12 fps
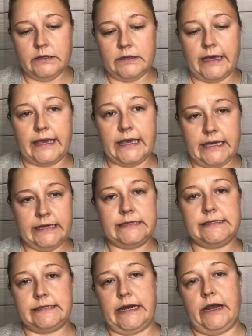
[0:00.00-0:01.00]
like, it
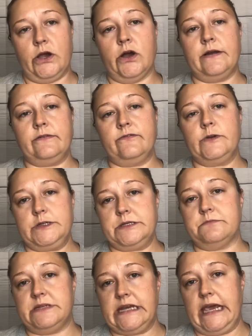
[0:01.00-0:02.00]
could stay on for
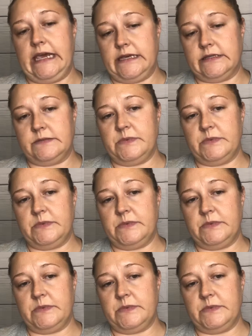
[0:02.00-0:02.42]
some days.